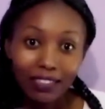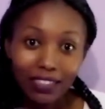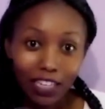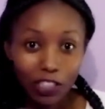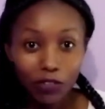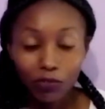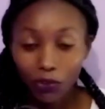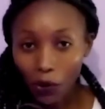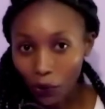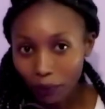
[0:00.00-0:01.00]
Starting
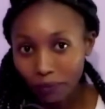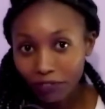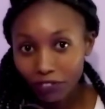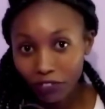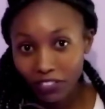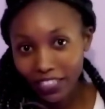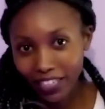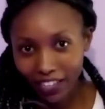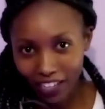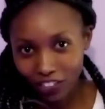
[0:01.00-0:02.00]
from 50
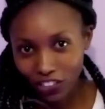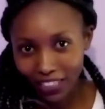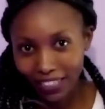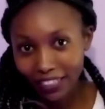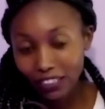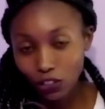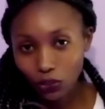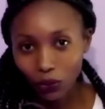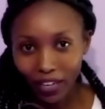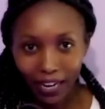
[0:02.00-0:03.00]
Kenya shillings,
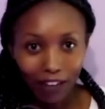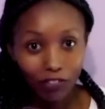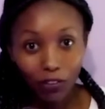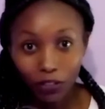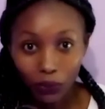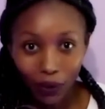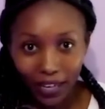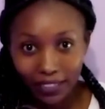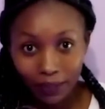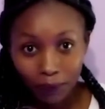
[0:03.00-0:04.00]
you can afford
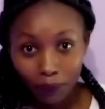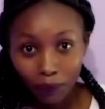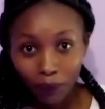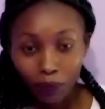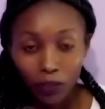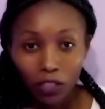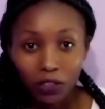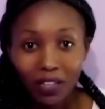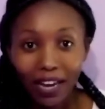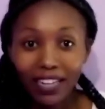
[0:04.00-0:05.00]
one,
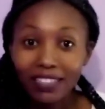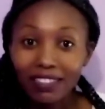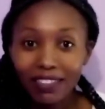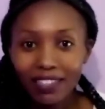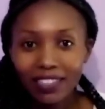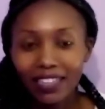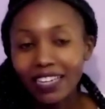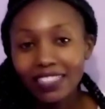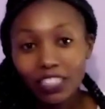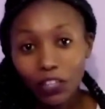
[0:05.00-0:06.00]
and
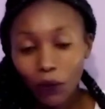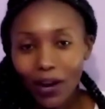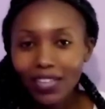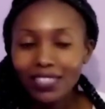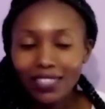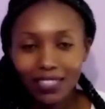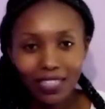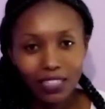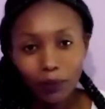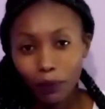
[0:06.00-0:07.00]
it requires just
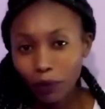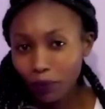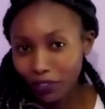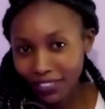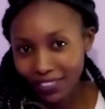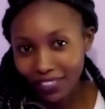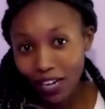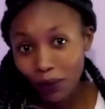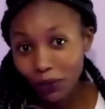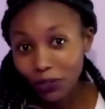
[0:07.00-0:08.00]
a simple
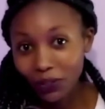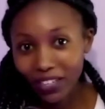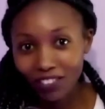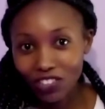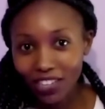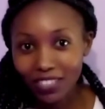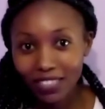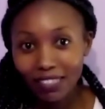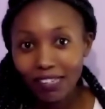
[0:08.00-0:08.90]
procedure which you can just